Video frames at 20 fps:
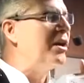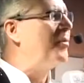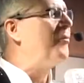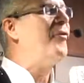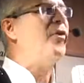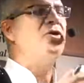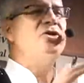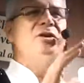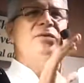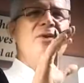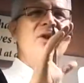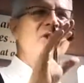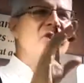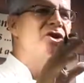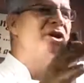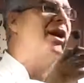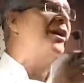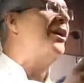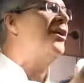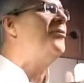folks, if you can
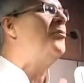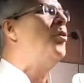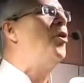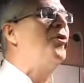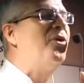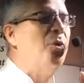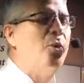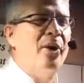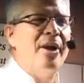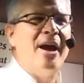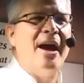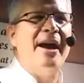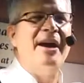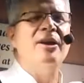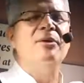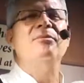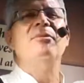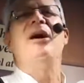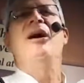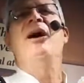check off more than one
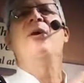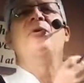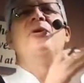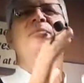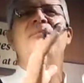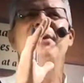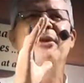item, I would